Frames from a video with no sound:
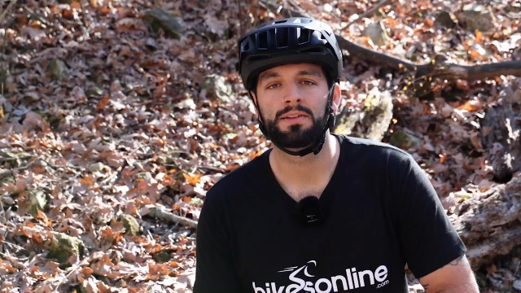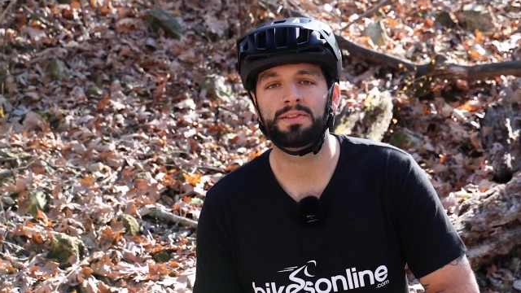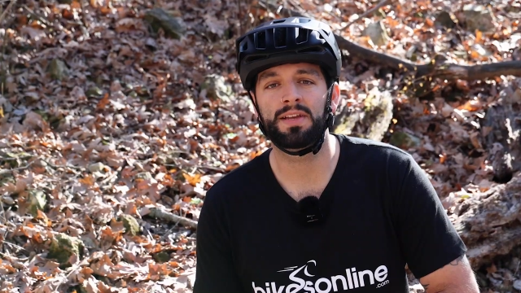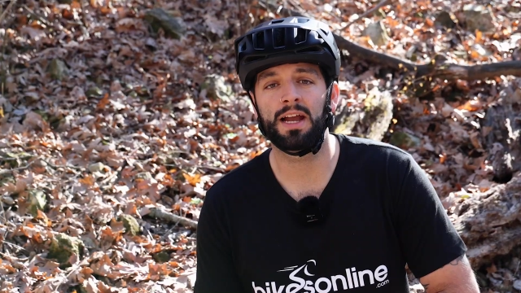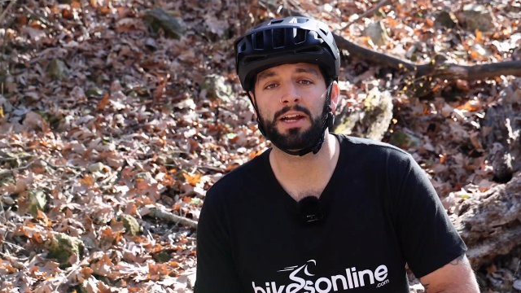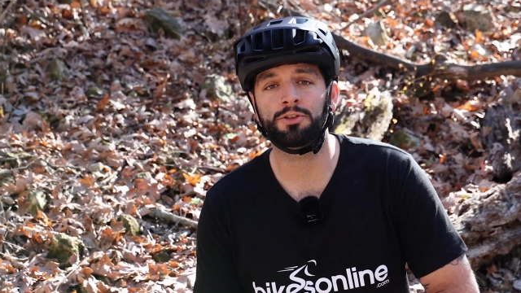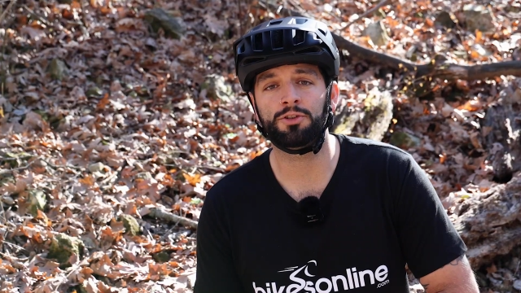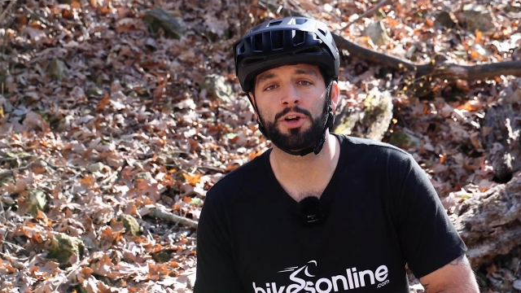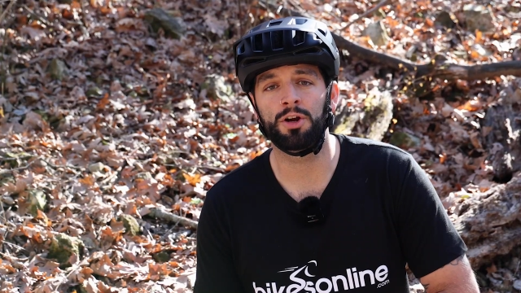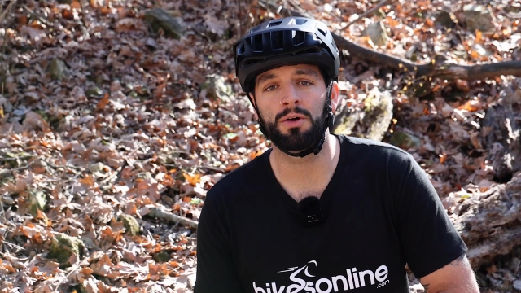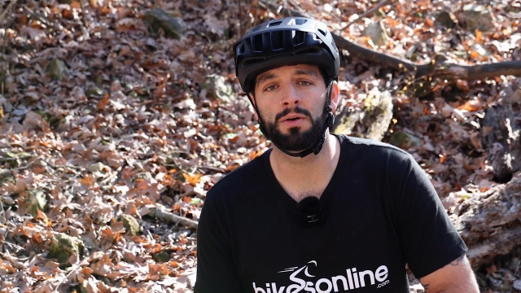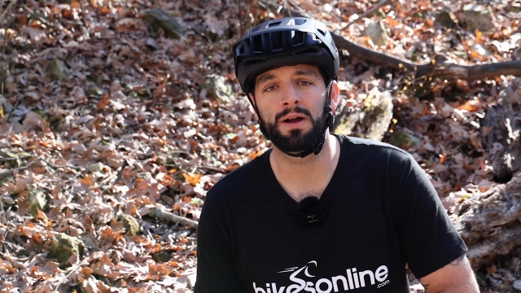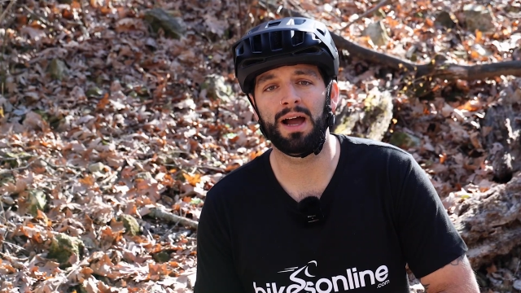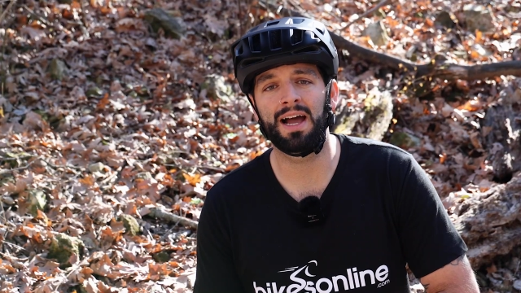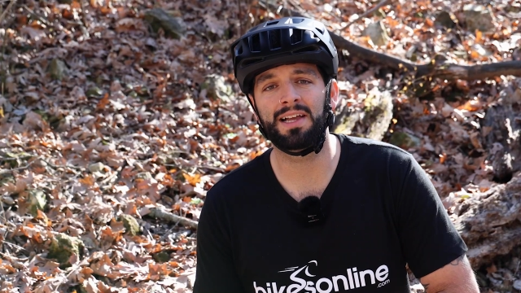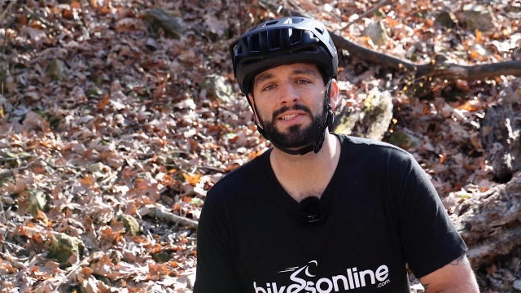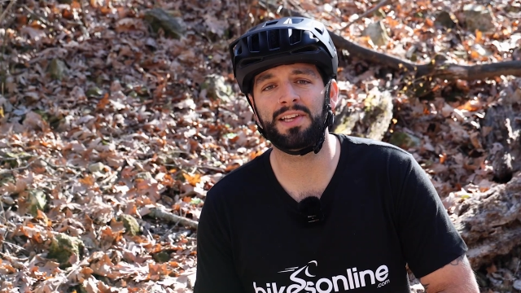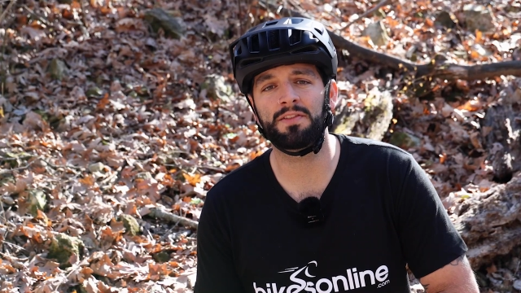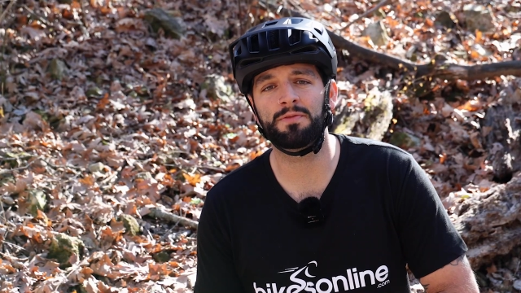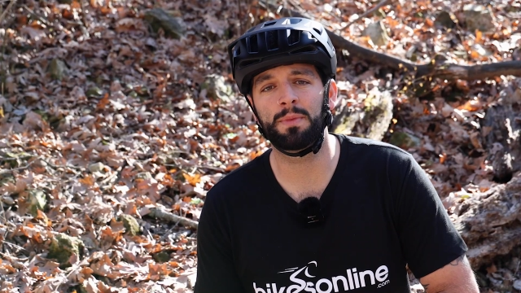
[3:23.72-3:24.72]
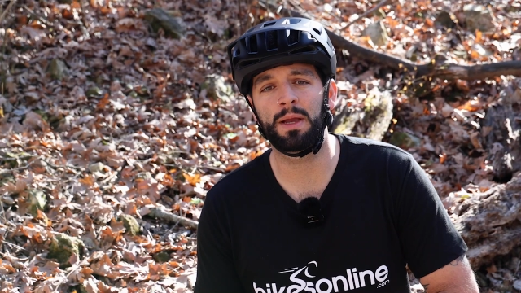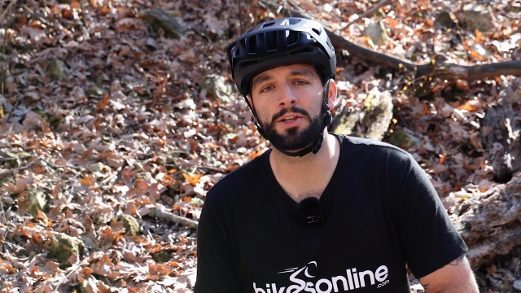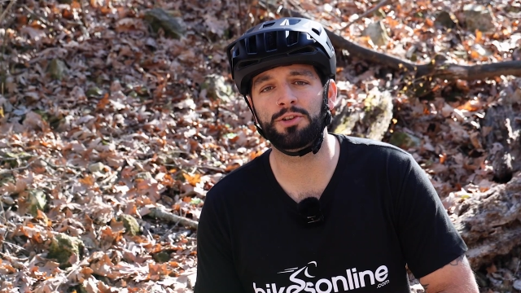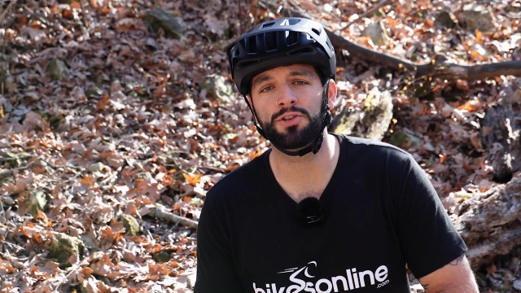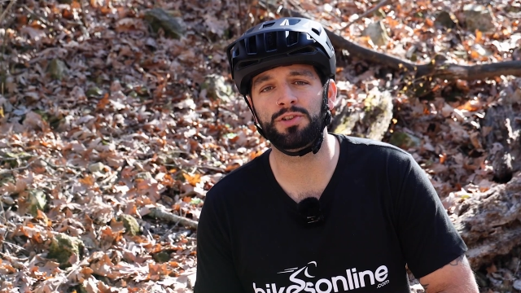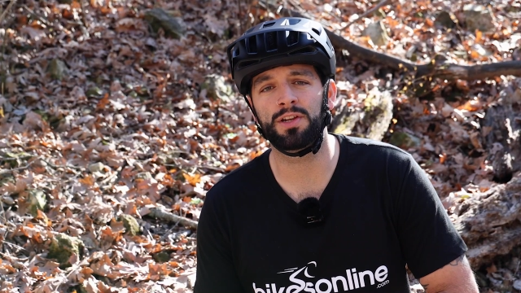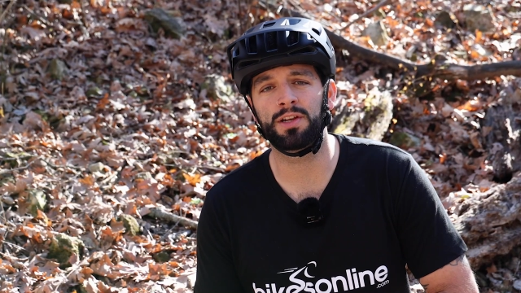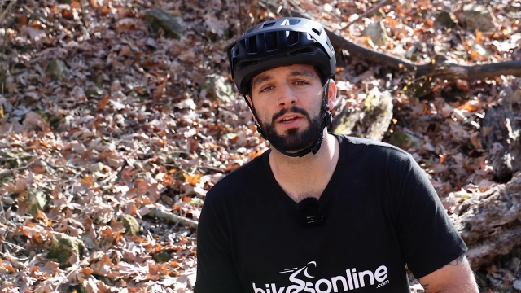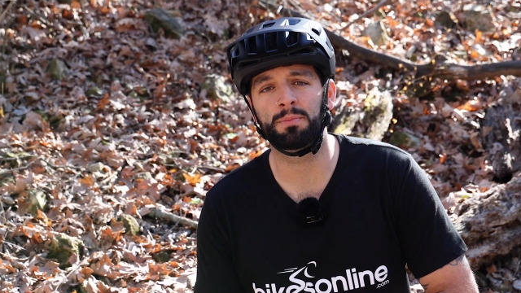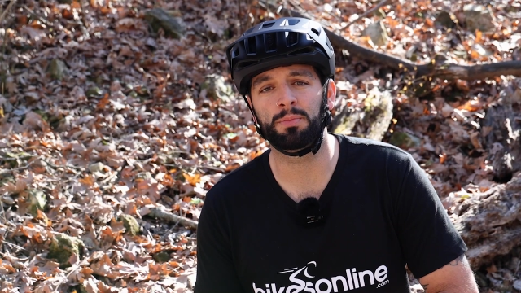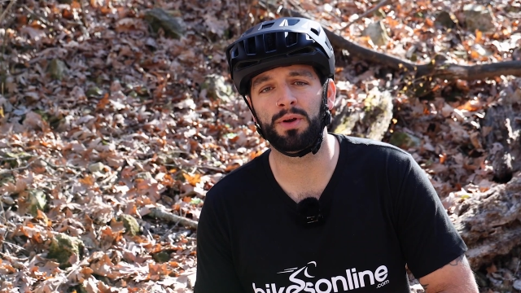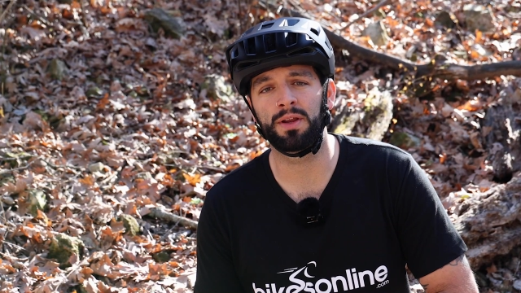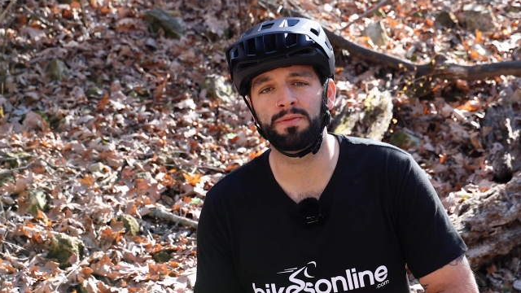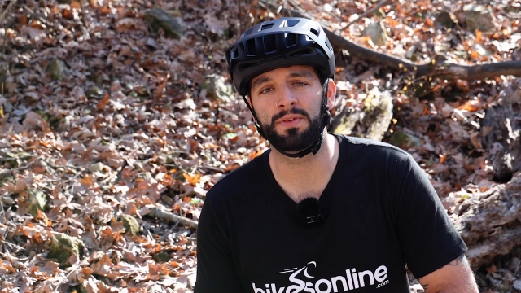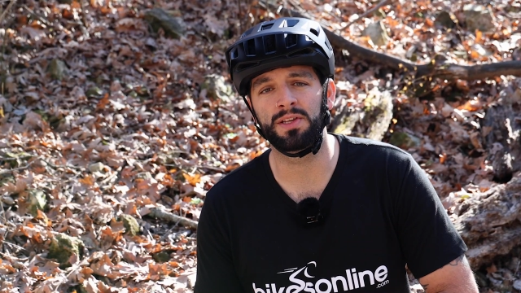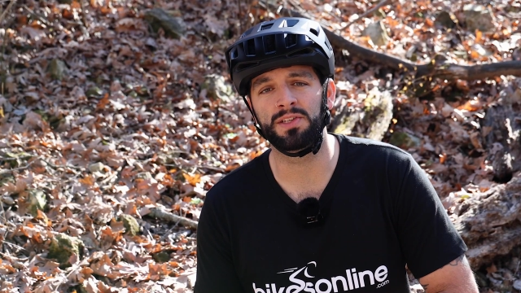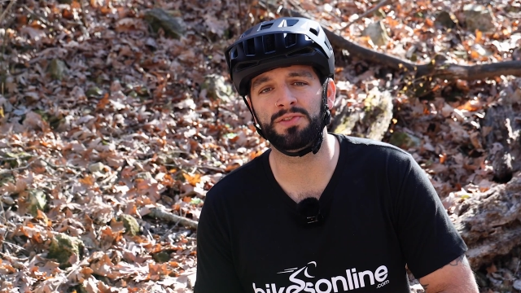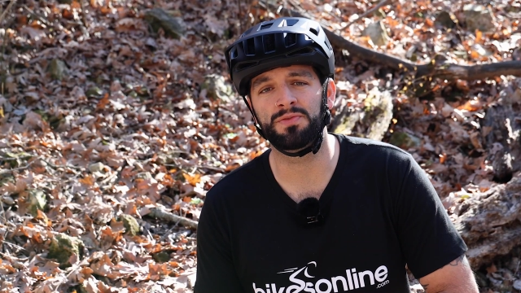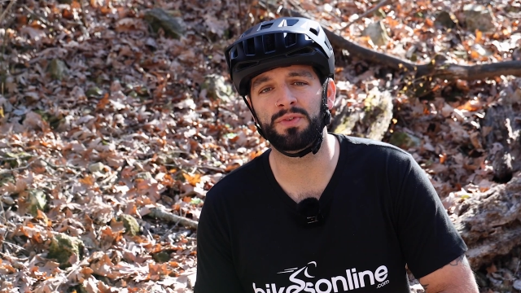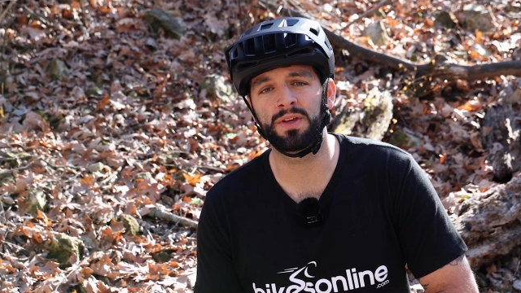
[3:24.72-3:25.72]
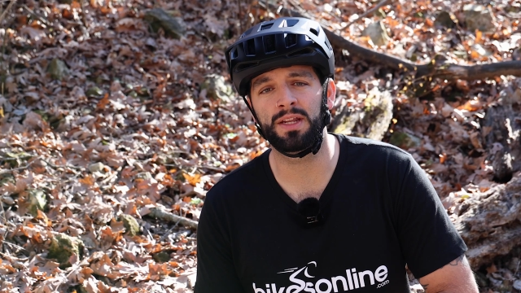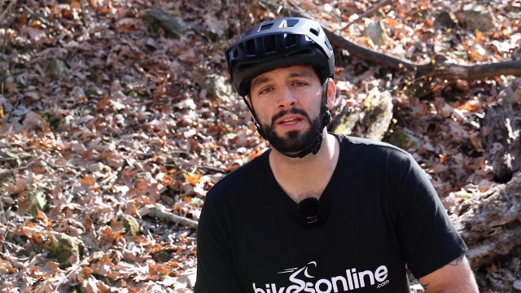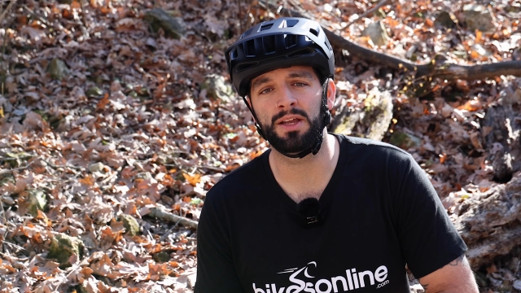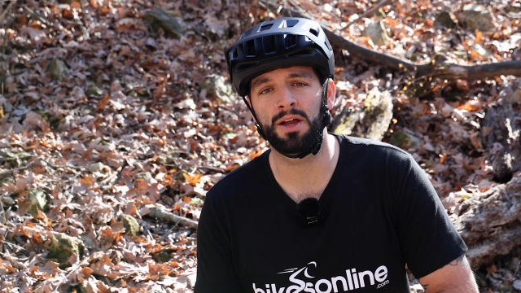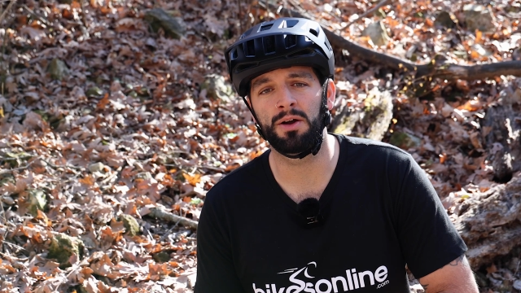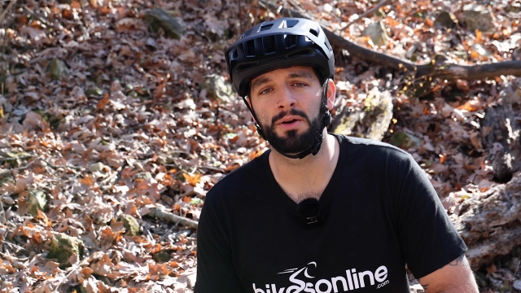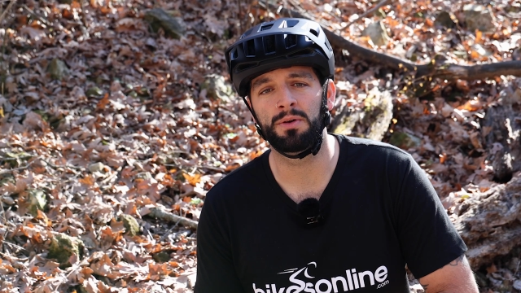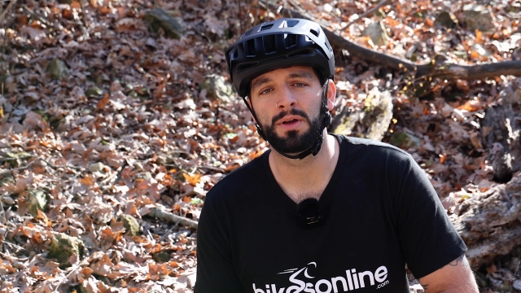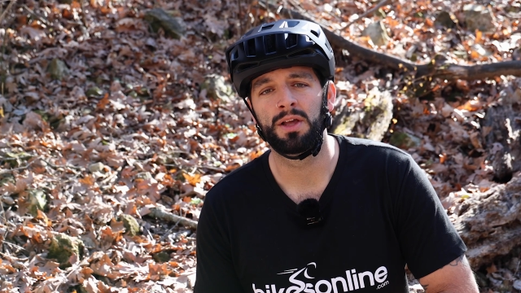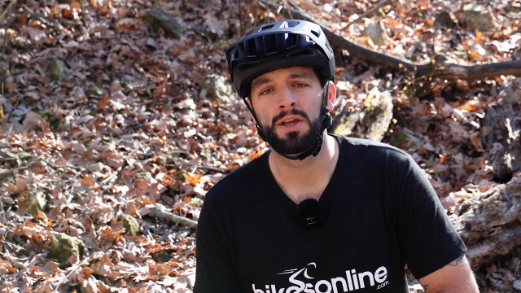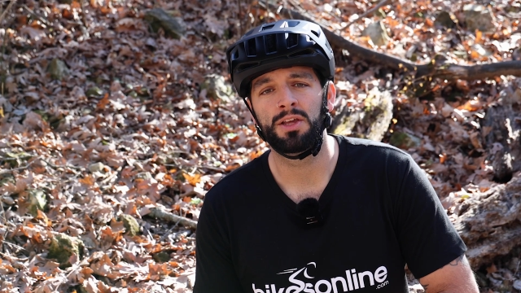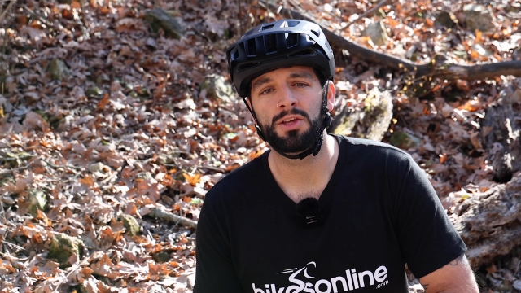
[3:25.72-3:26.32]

Tektro, as I've mentioned in a previous video,